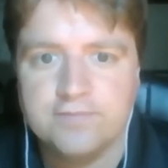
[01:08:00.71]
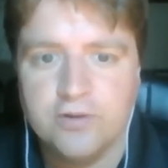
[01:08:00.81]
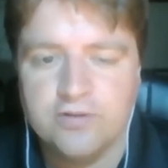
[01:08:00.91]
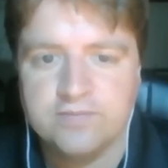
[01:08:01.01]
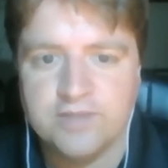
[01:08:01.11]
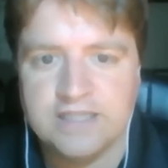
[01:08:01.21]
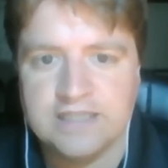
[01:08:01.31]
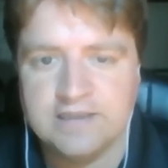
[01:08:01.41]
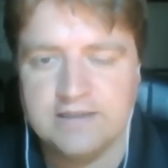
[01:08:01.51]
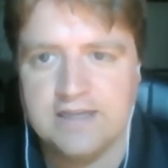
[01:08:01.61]

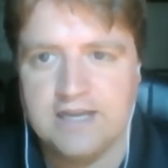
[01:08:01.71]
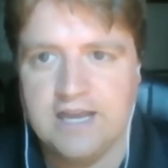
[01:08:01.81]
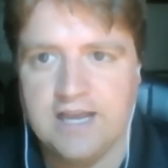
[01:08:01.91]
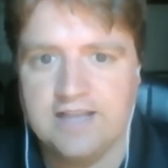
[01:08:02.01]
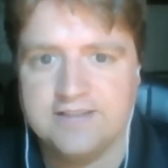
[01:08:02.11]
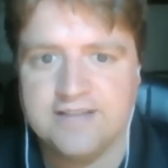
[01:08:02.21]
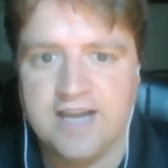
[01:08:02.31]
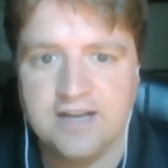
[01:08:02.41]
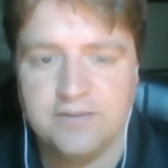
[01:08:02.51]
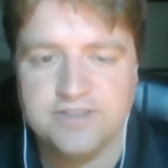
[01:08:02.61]
movement was
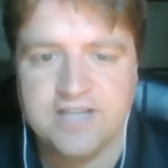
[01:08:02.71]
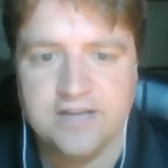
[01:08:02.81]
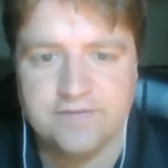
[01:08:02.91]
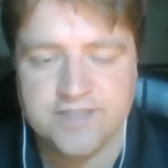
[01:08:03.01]
kind of